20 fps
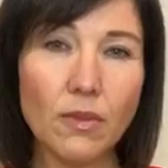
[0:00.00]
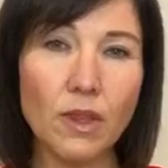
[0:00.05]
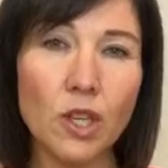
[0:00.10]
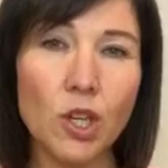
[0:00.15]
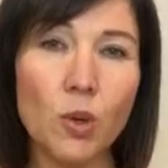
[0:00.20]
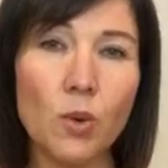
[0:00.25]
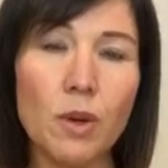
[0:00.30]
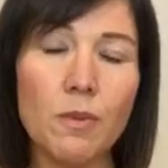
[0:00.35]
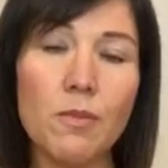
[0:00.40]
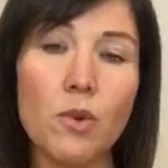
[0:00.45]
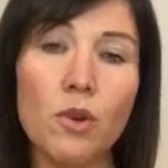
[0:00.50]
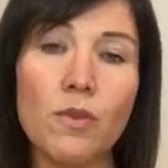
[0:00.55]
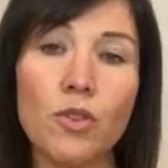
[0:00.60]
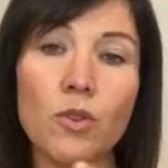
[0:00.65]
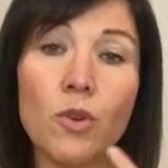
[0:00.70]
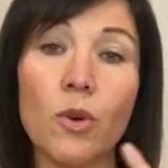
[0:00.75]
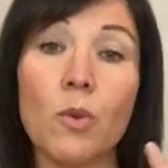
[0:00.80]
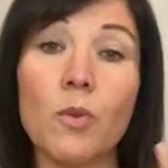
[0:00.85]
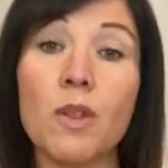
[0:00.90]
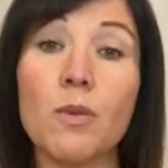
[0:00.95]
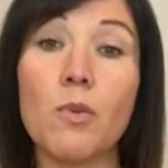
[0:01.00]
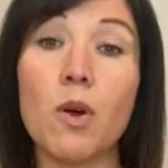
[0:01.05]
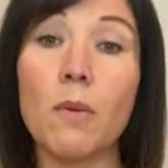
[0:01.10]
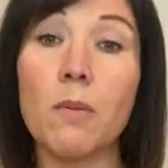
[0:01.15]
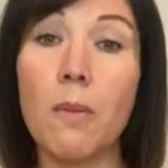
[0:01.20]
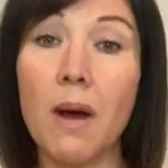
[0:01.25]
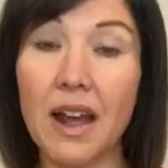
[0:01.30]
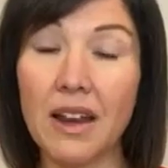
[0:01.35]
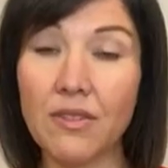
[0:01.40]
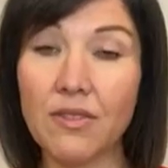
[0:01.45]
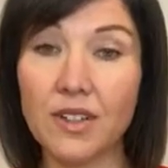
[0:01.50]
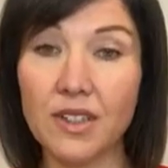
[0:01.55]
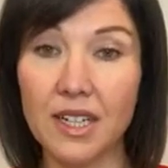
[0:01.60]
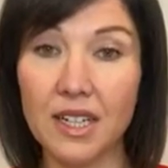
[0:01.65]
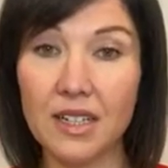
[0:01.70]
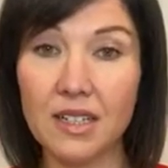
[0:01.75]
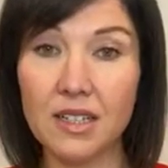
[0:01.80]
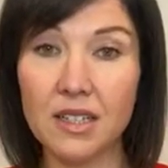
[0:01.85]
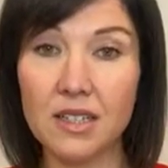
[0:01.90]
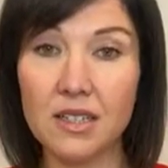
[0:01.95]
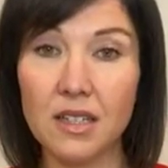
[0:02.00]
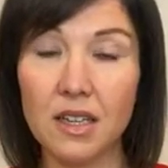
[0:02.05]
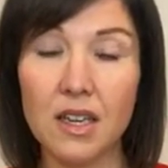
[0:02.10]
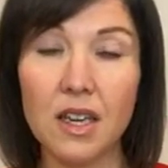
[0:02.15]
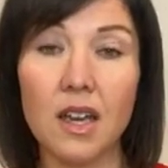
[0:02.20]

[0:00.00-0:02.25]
You would move through it with more mindfulness.